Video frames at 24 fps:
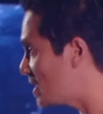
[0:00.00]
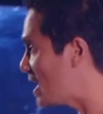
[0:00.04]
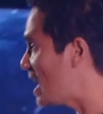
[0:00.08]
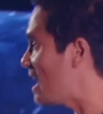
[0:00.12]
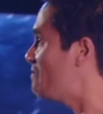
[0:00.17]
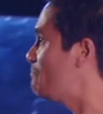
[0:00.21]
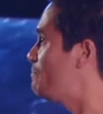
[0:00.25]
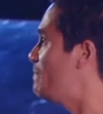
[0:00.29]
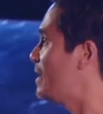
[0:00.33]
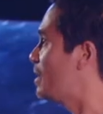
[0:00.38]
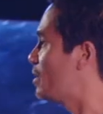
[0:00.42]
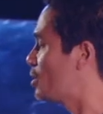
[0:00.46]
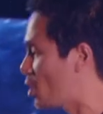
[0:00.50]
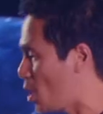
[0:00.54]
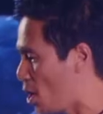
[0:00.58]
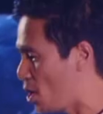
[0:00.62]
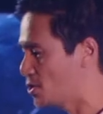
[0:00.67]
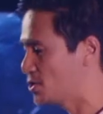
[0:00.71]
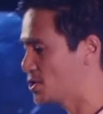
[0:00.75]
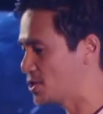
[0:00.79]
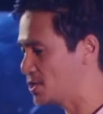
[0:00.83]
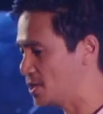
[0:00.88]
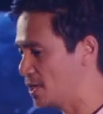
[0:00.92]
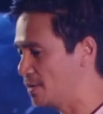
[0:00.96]
I've been
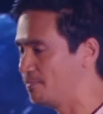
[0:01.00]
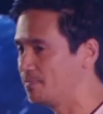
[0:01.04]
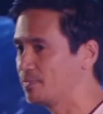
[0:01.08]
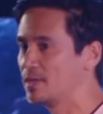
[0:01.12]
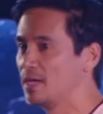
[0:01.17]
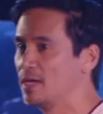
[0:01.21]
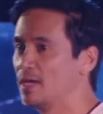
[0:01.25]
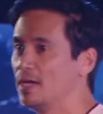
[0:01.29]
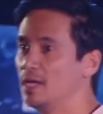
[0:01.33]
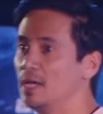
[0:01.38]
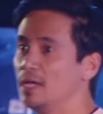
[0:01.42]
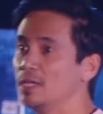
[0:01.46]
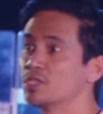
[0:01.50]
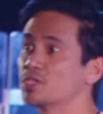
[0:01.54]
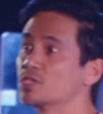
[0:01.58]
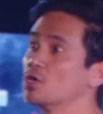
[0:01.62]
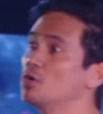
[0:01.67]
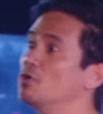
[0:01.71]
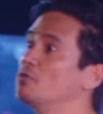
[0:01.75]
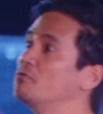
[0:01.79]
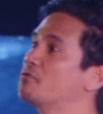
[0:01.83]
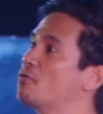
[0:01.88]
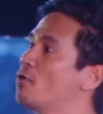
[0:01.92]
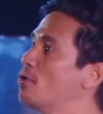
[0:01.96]
constant. So,
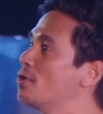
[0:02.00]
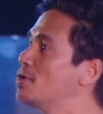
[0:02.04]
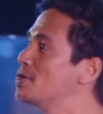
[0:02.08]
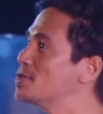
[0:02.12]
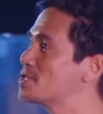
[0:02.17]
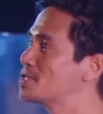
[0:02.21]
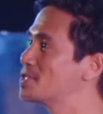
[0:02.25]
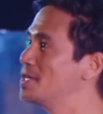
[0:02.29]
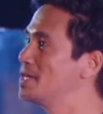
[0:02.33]
of course,